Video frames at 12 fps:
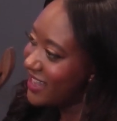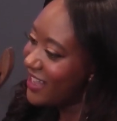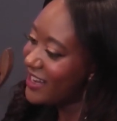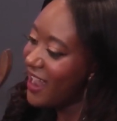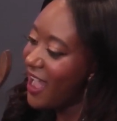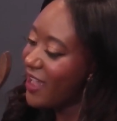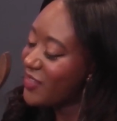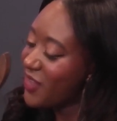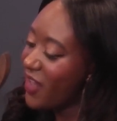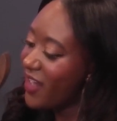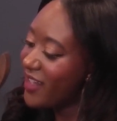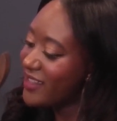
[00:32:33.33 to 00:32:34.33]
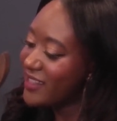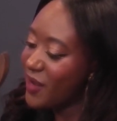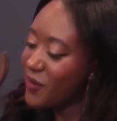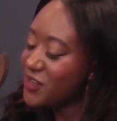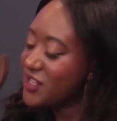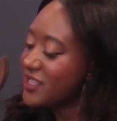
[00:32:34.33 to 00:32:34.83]
And I thought they
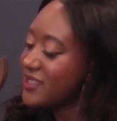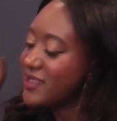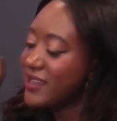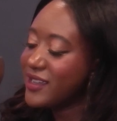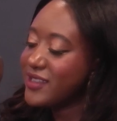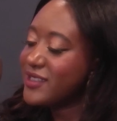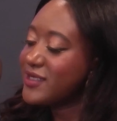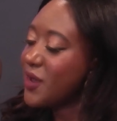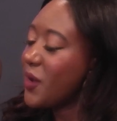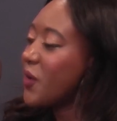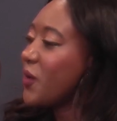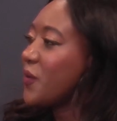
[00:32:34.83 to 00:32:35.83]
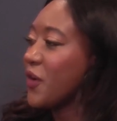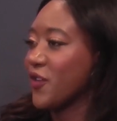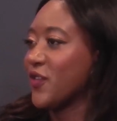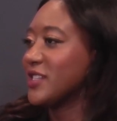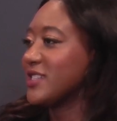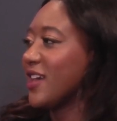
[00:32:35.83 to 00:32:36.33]
were just so
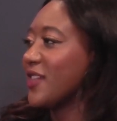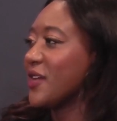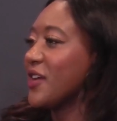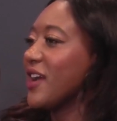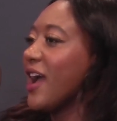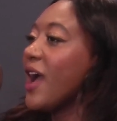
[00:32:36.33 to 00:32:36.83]
perfect together.